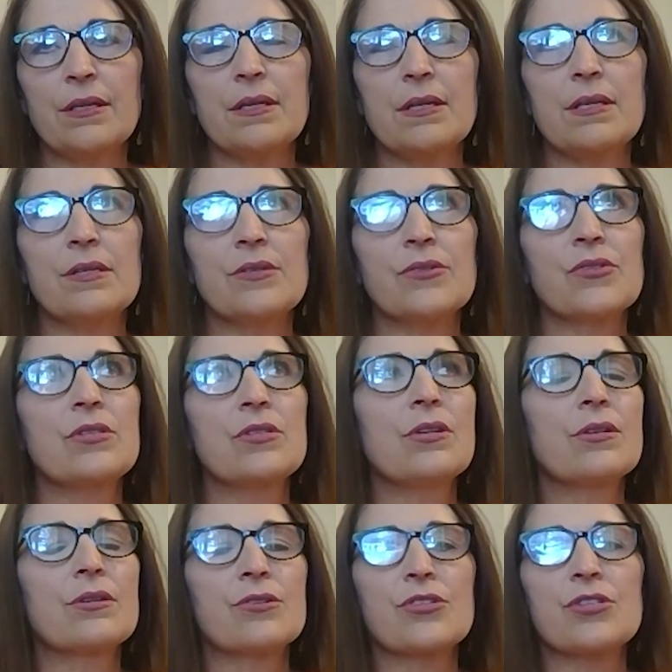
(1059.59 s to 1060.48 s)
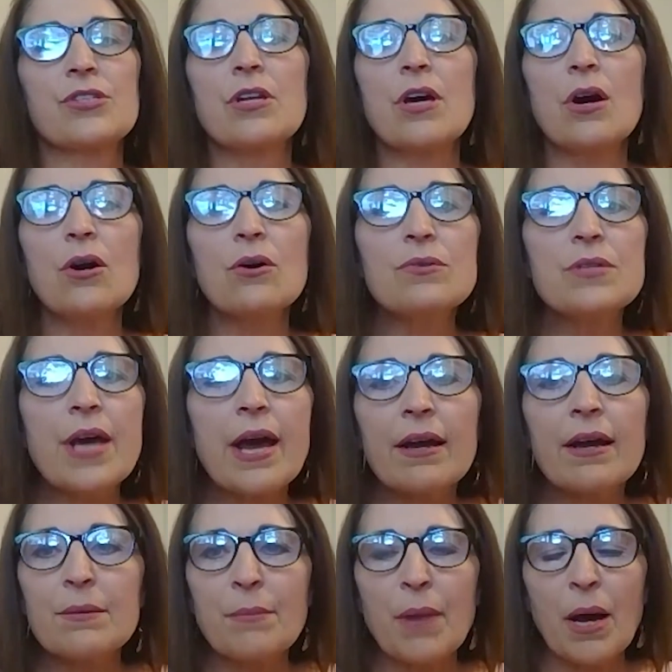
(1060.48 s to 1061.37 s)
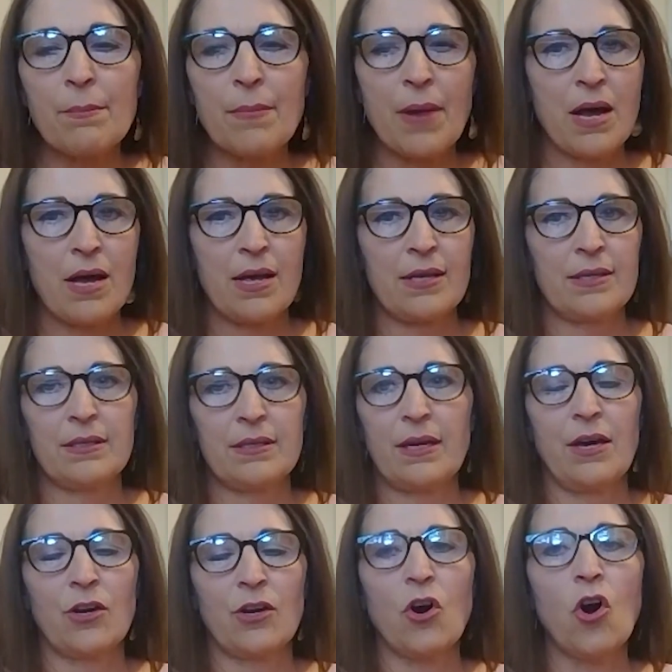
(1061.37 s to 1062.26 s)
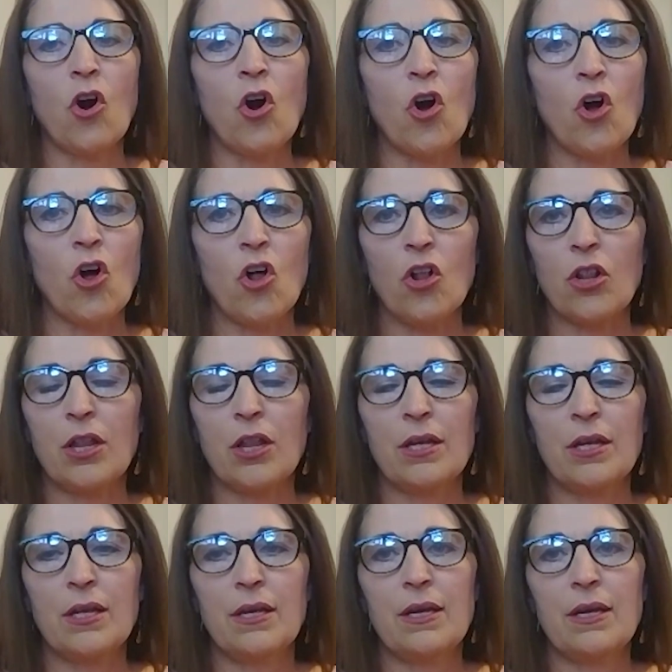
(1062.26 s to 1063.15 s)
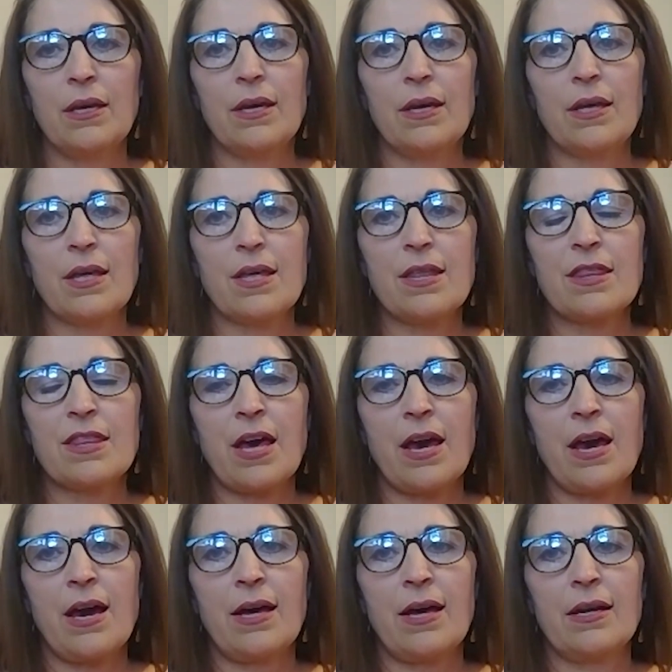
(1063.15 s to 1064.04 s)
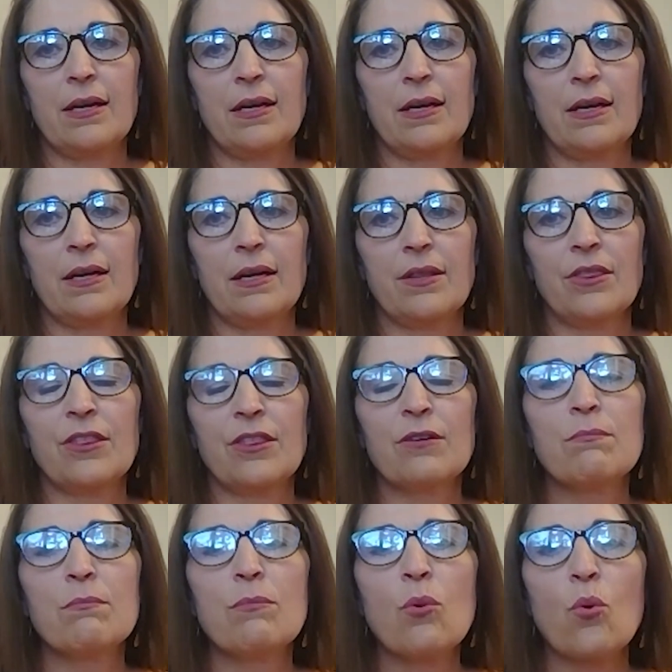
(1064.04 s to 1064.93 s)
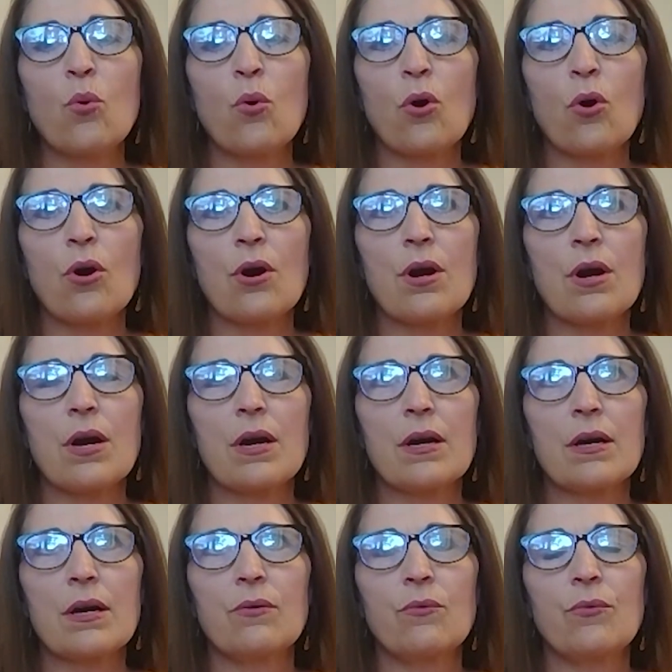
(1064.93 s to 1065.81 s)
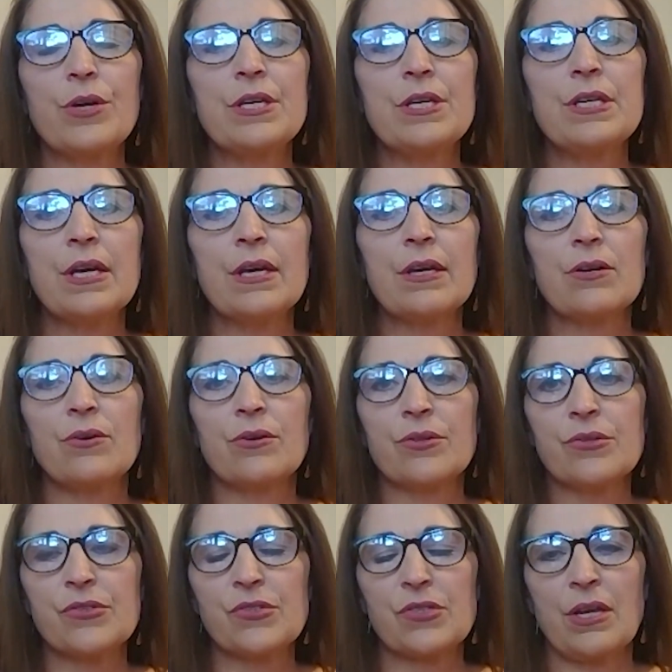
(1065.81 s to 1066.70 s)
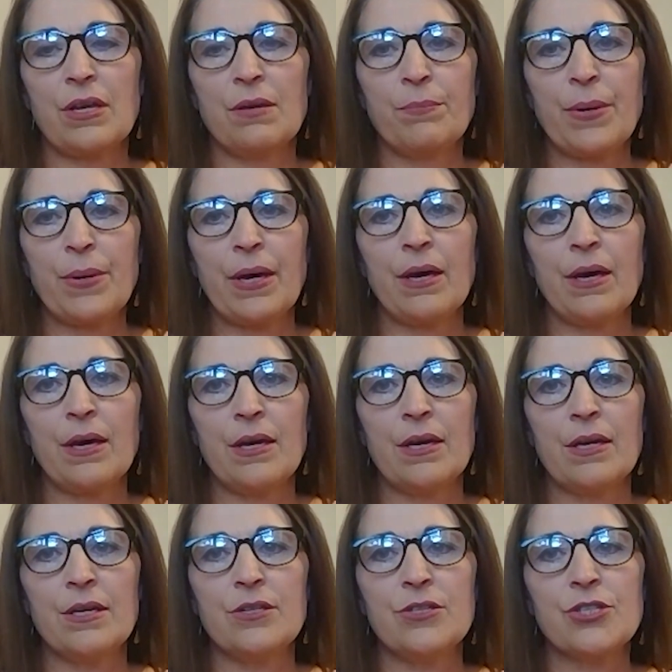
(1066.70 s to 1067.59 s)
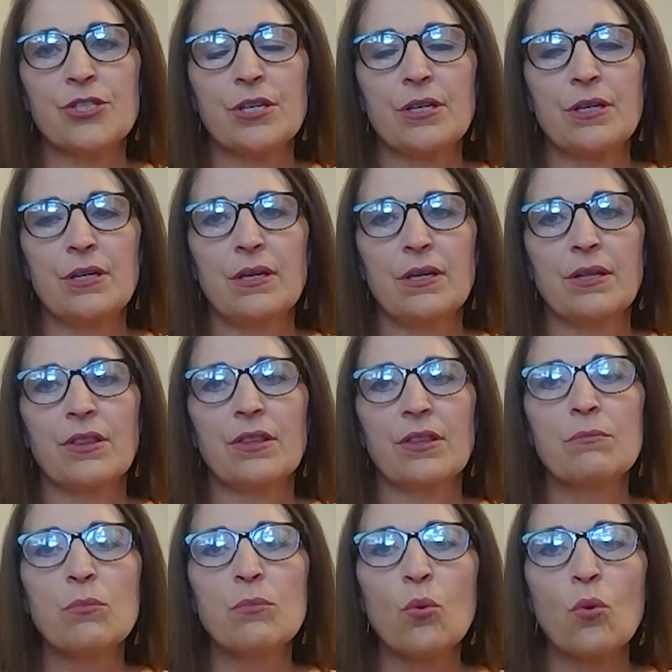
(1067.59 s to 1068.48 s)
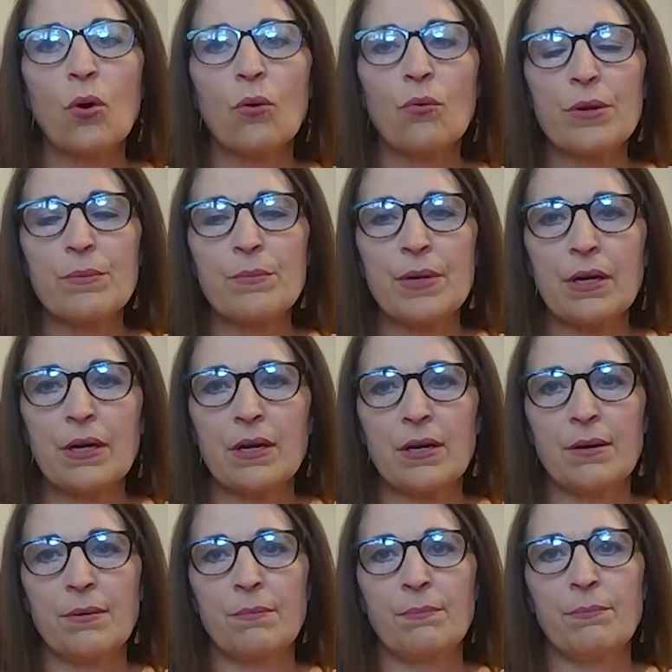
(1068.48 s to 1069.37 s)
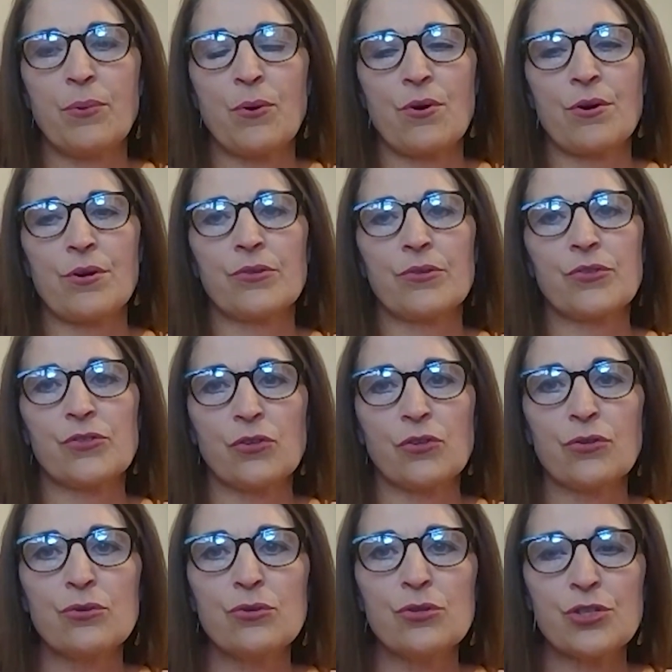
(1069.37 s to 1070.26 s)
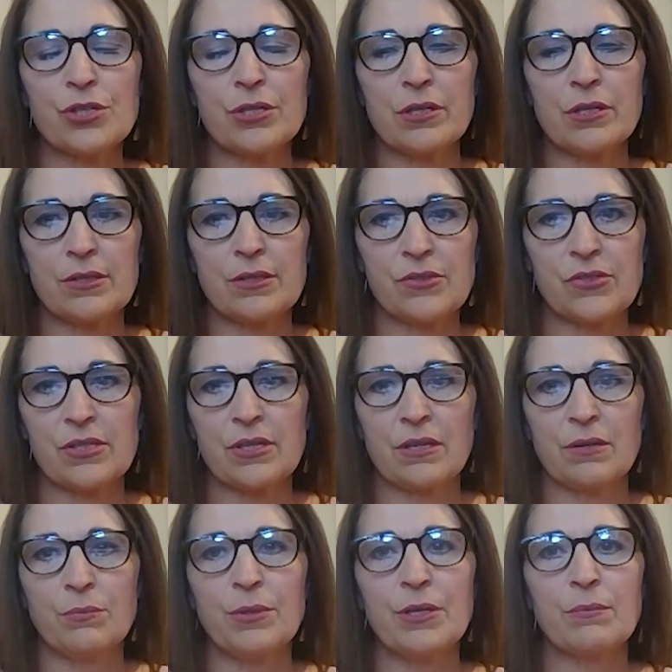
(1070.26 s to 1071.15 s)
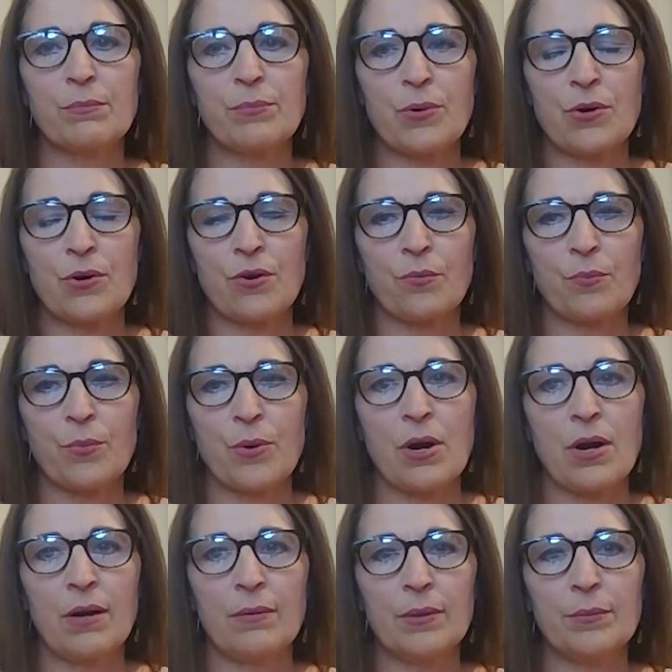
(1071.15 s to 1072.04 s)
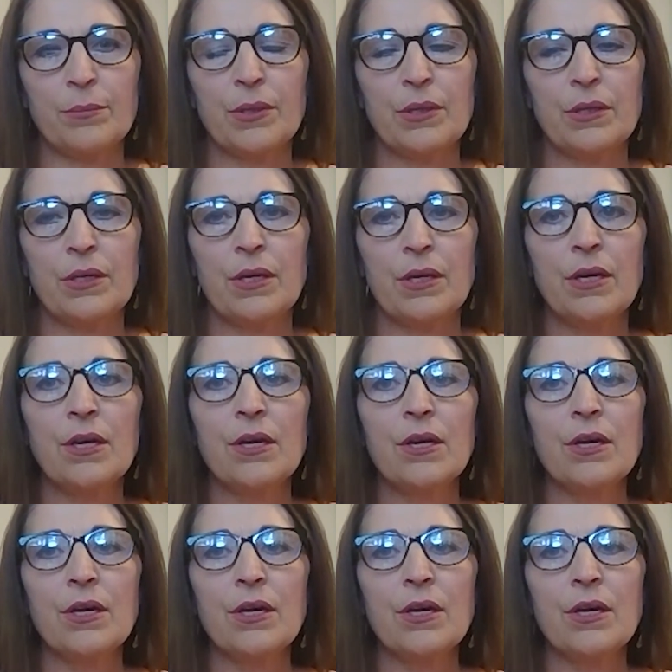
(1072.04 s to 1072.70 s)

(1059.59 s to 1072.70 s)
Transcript: There's no doubt in my mind at all that the more we get on the same page, the more we become part of the solution instead of being part of the problem.